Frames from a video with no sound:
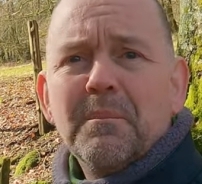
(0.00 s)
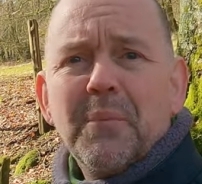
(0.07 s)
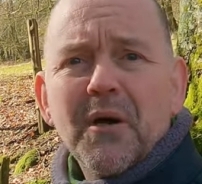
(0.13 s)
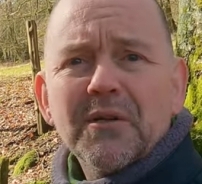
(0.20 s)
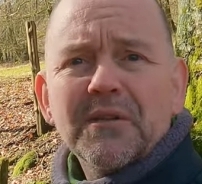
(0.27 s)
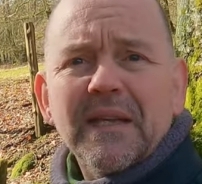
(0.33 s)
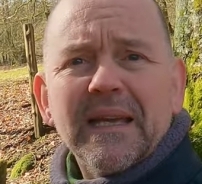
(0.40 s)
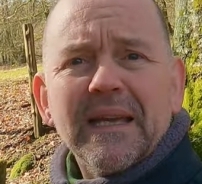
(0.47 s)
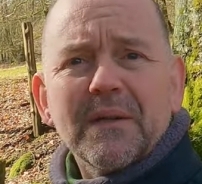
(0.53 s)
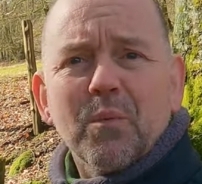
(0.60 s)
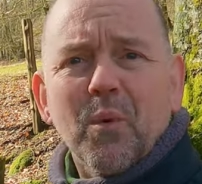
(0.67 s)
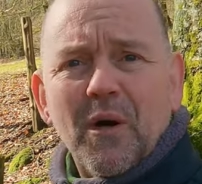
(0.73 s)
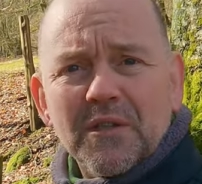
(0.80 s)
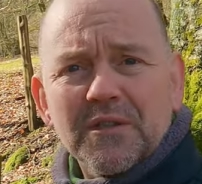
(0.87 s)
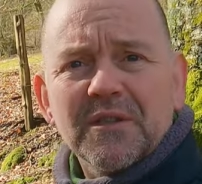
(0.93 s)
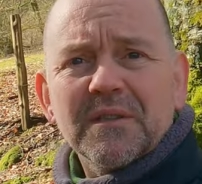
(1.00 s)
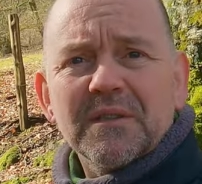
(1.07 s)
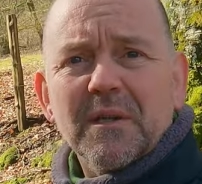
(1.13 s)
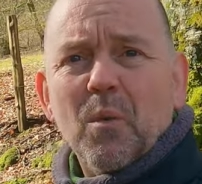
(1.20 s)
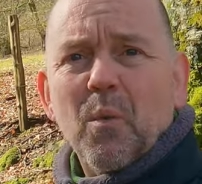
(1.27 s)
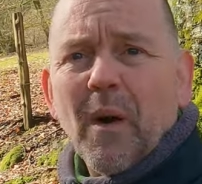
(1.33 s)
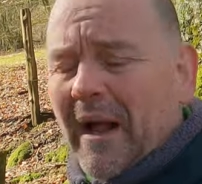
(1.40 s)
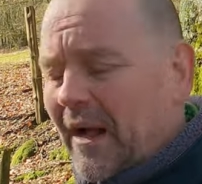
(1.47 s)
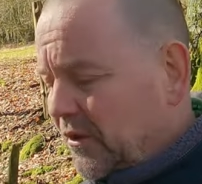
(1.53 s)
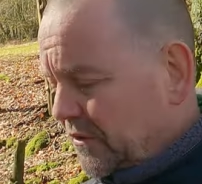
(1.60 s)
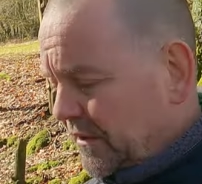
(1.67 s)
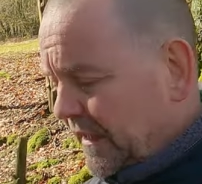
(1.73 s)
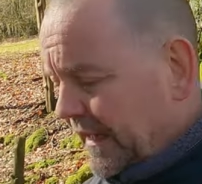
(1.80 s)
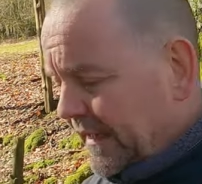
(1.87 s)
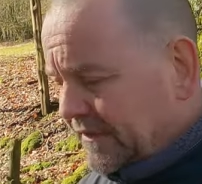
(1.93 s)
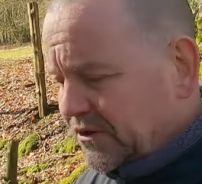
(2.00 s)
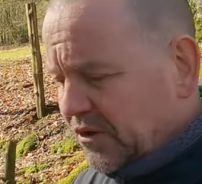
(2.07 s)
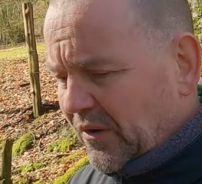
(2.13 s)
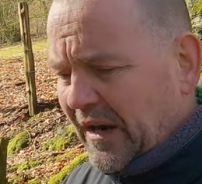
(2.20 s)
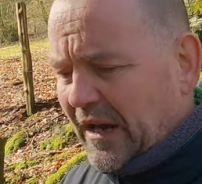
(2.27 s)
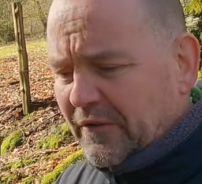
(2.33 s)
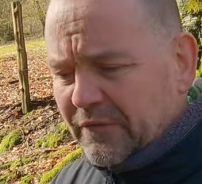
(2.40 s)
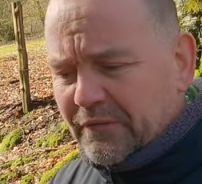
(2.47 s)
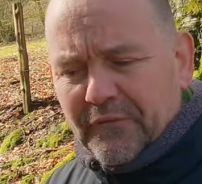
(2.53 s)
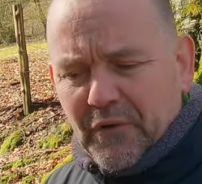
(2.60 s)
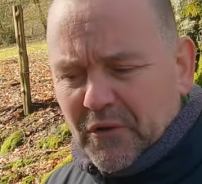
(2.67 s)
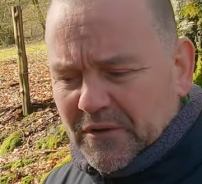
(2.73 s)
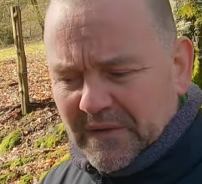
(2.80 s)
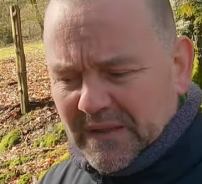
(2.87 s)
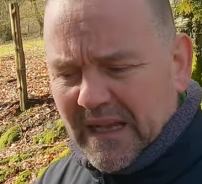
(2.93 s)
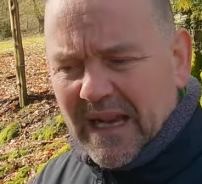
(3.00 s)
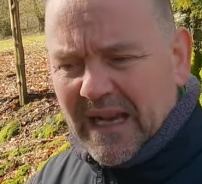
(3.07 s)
but it wasn't a wildcat. So I thought